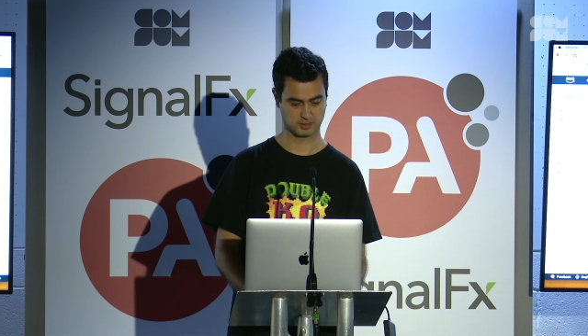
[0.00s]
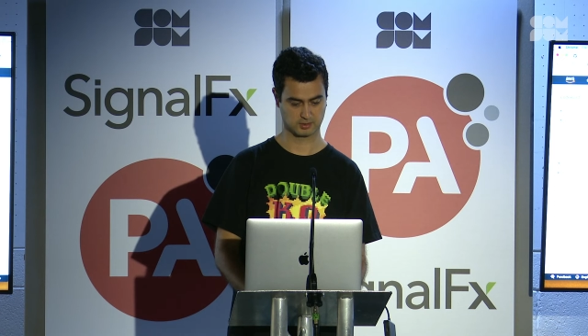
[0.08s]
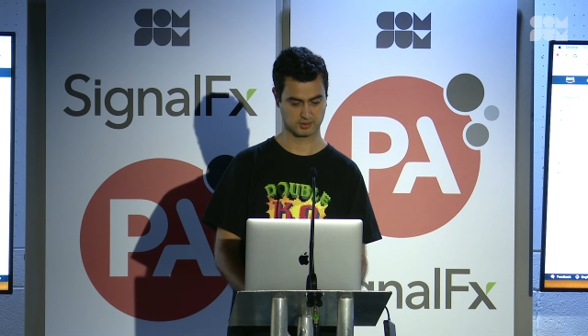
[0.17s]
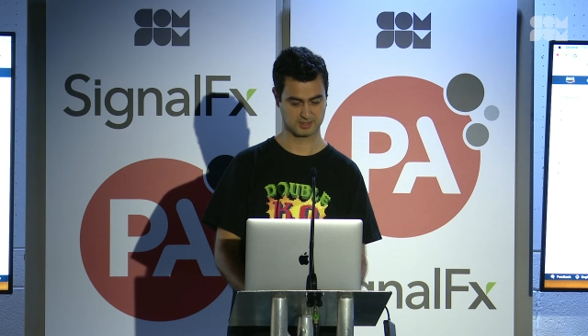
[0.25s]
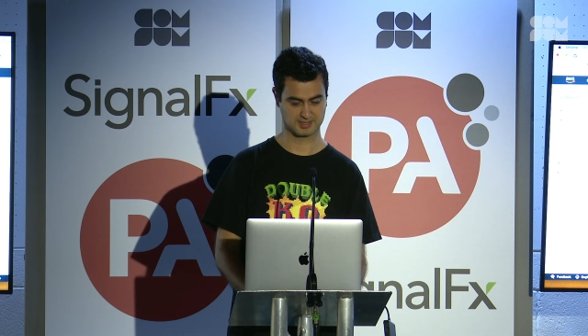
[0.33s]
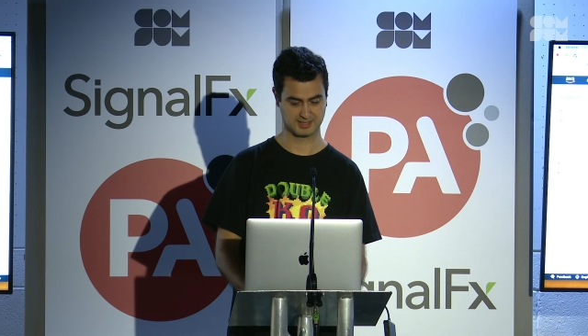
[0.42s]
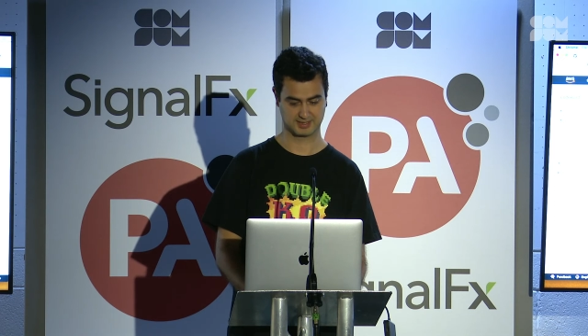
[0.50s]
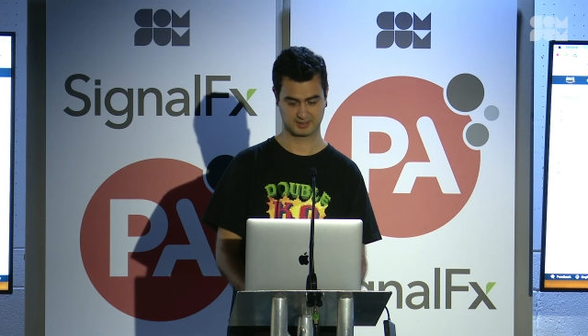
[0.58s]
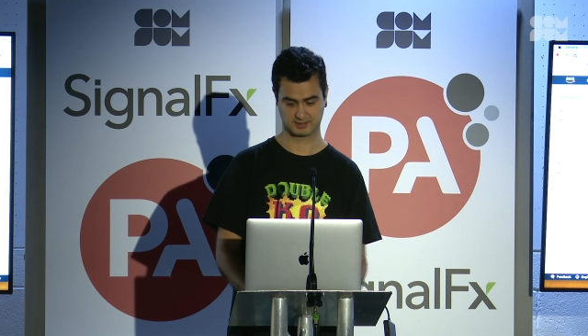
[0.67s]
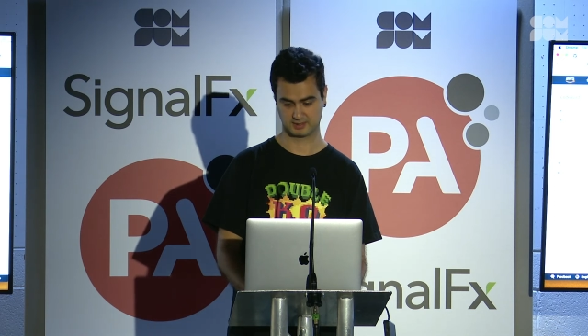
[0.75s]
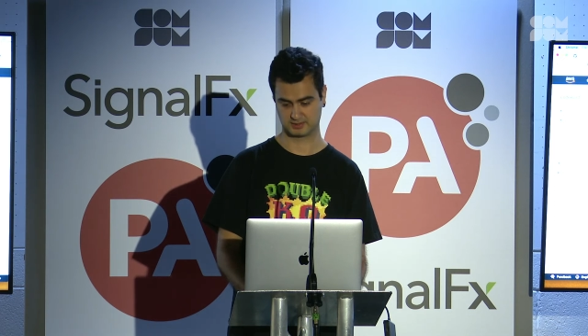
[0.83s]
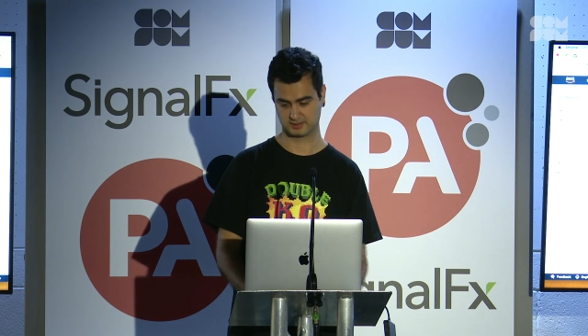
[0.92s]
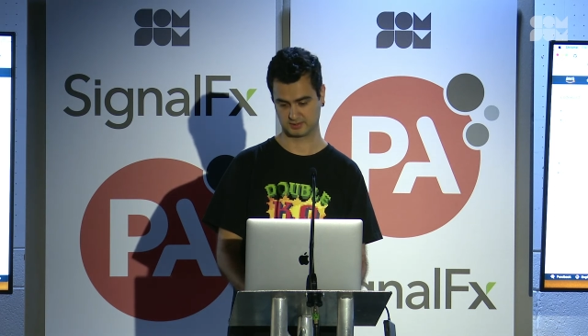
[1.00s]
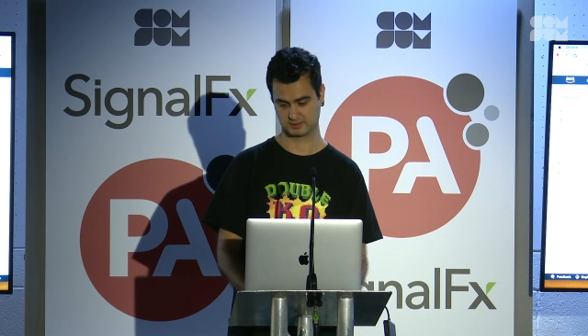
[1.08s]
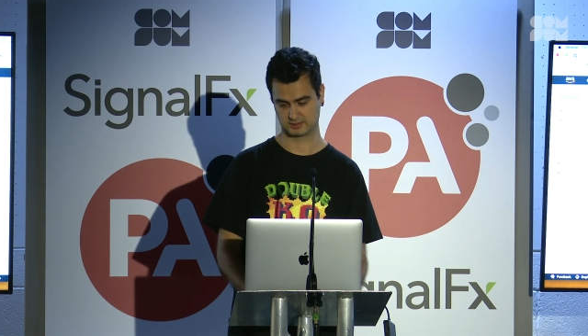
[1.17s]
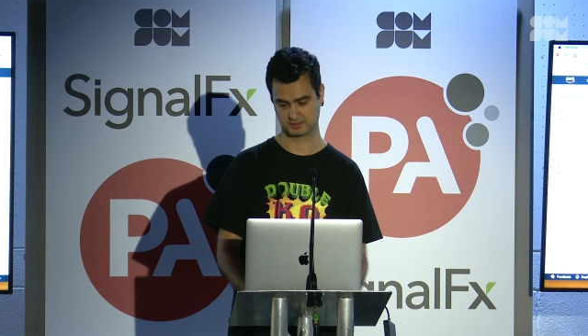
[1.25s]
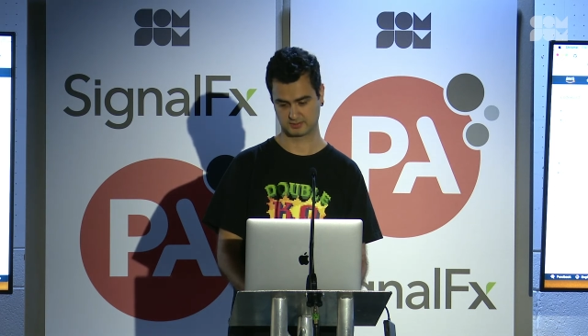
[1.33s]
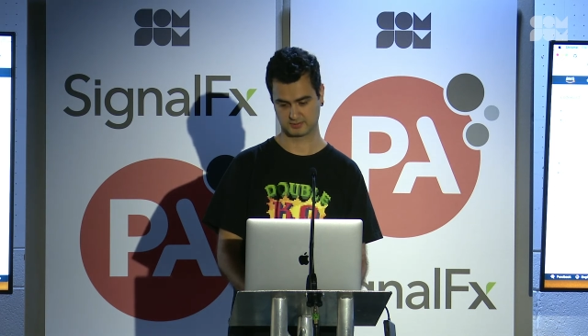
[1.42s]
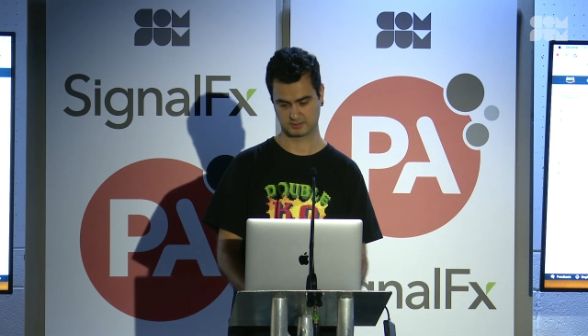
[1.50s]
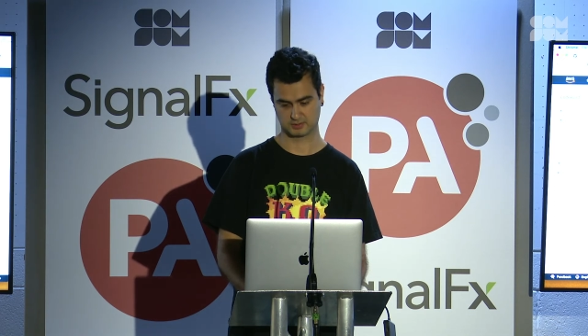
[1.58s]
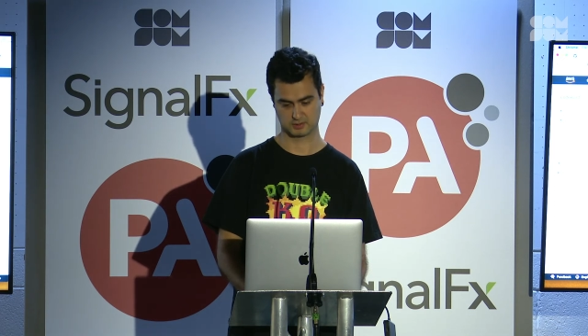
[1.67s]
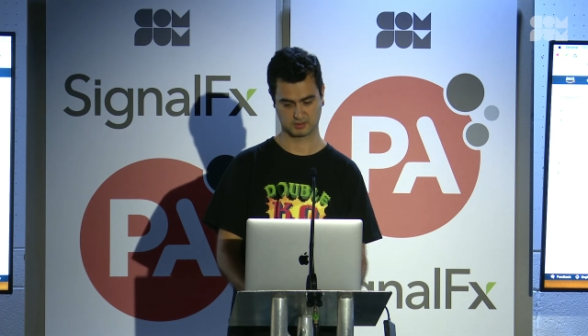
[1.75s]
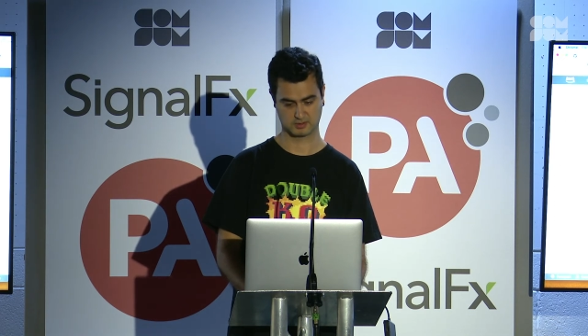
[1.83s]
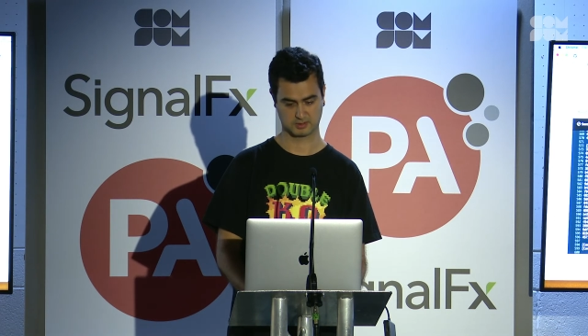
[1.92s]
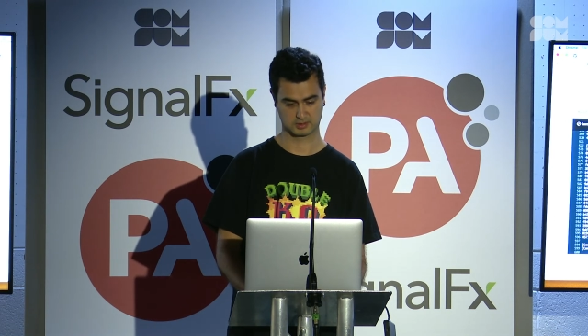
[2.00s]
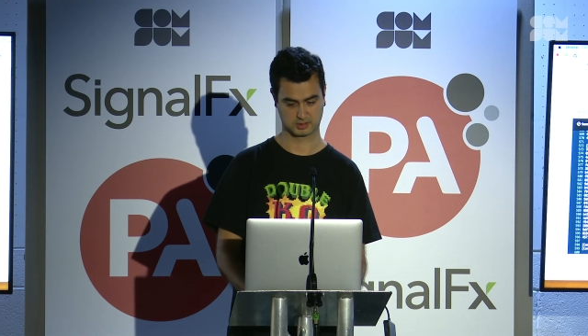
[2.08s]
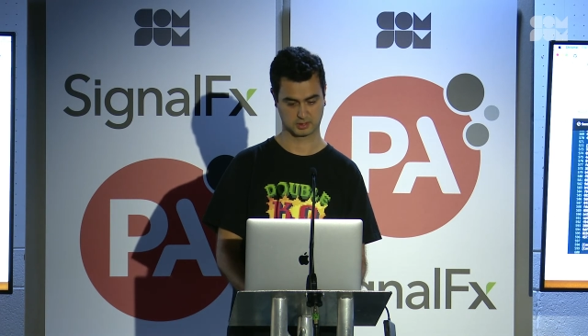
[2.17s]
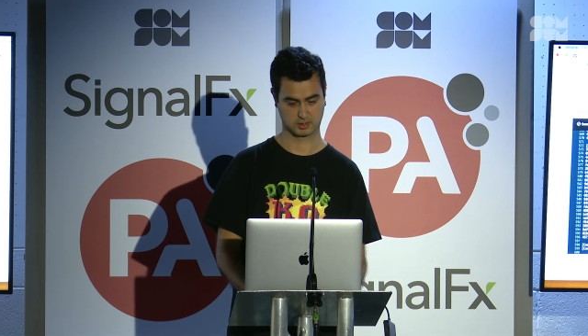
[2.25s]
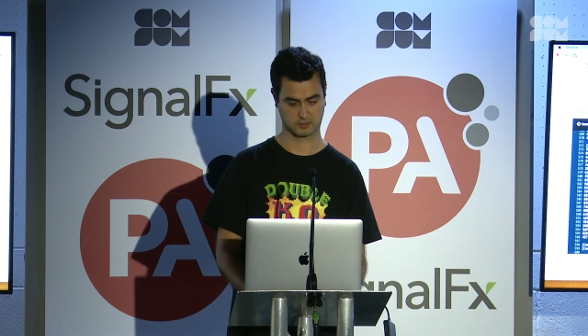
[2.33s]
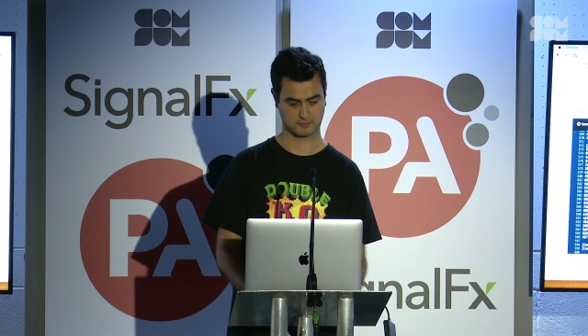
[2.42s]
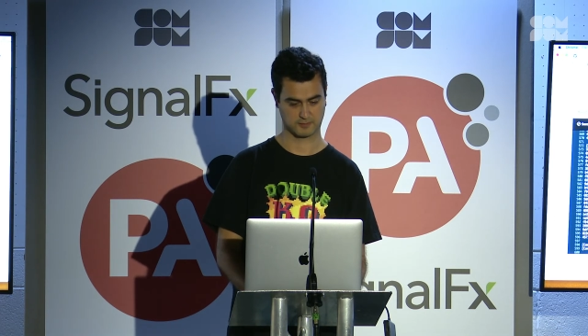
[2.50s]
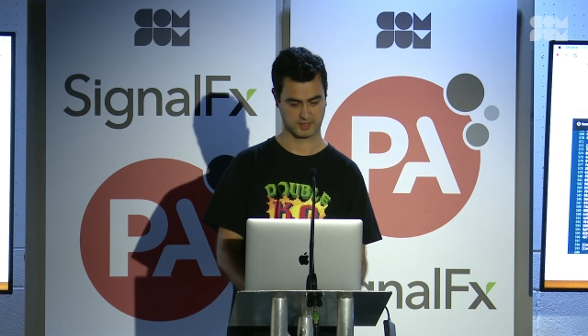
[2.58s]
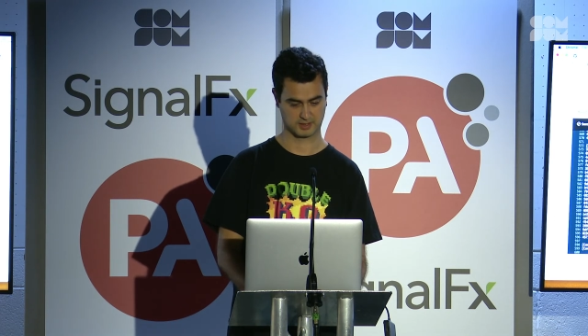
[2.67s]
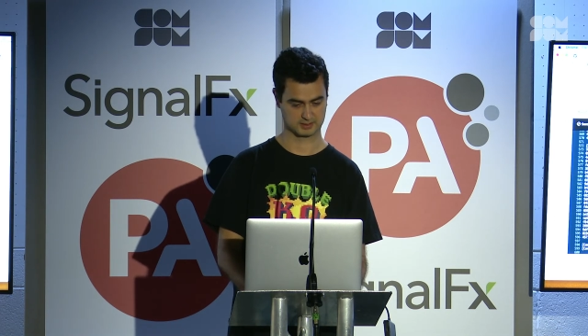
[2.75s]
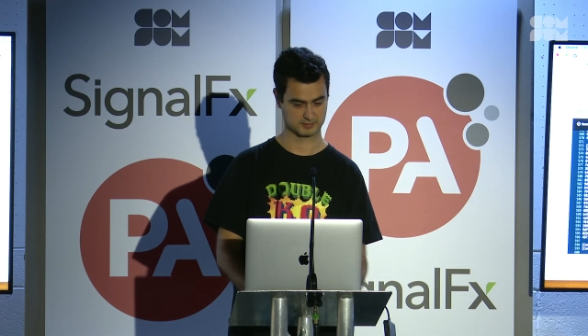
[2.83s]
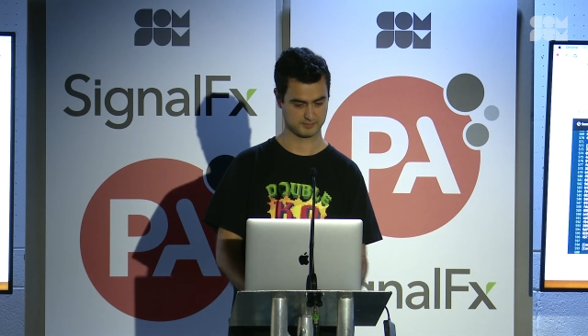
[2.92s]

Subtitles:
you can see the details, the log files.